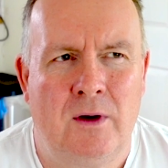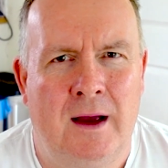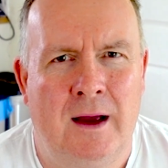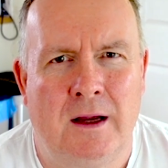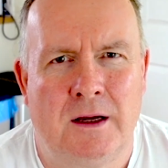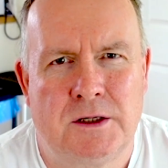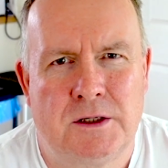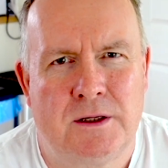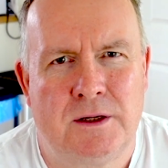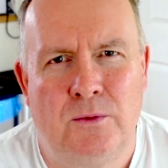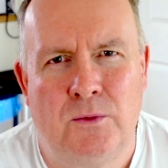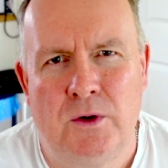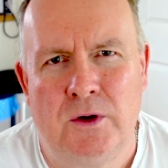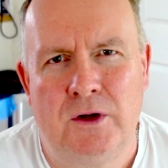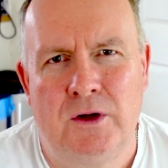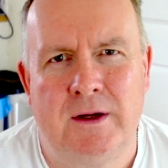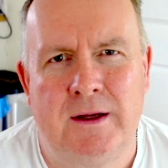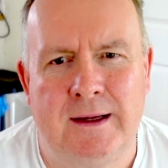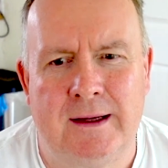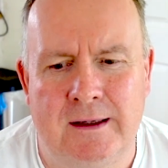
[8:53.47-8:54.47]
actually
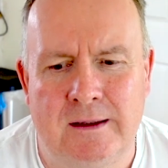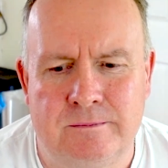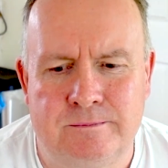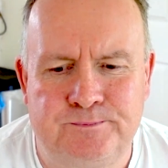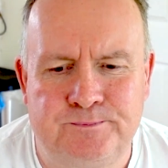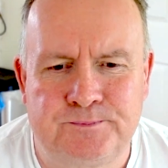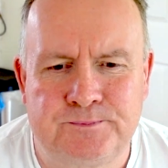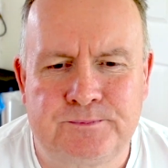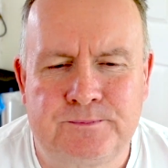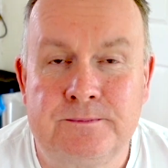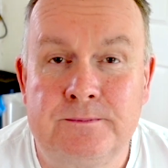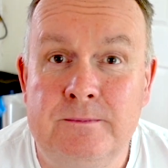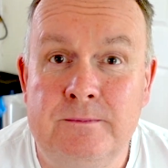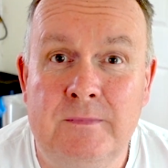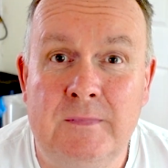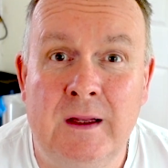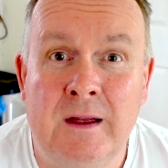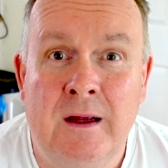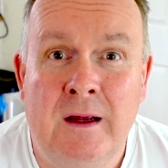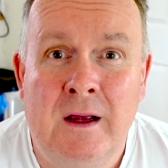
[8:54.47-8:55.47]
working.
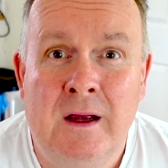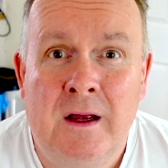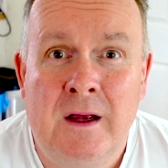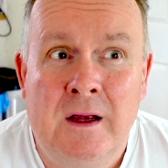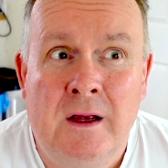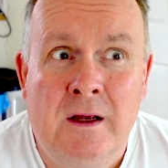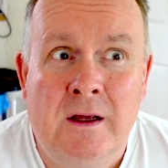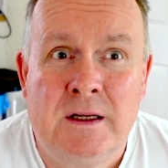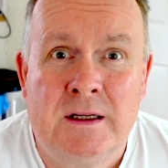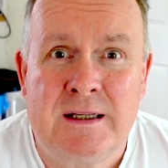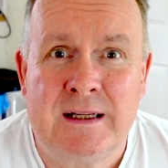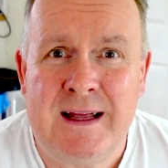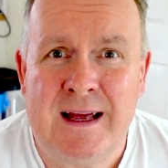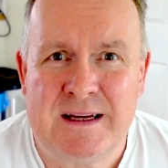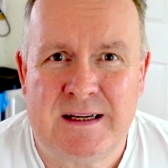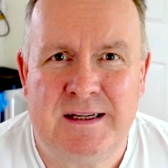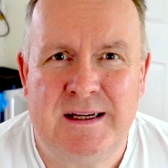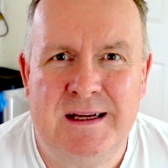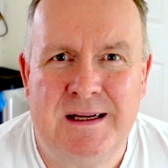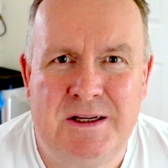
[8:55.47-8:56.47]
So
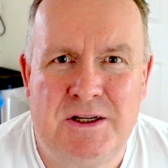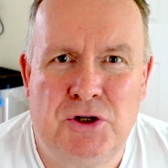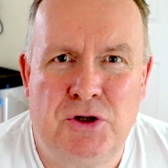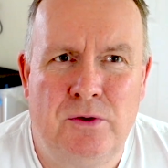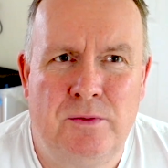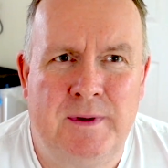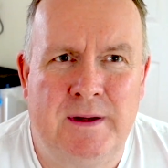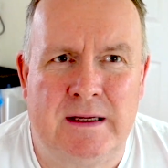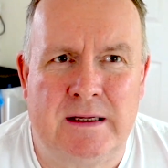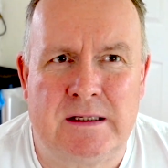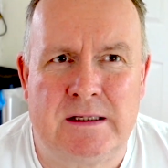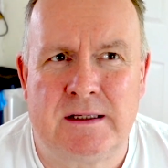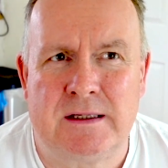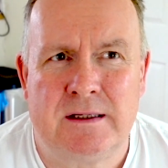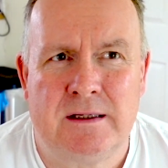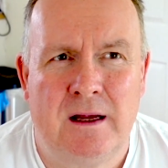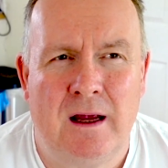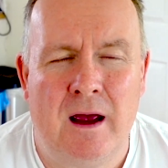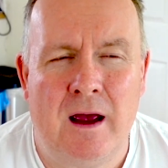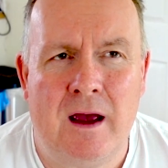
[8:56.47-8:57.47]
that's it,
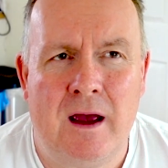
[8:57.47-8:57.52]
chubbies.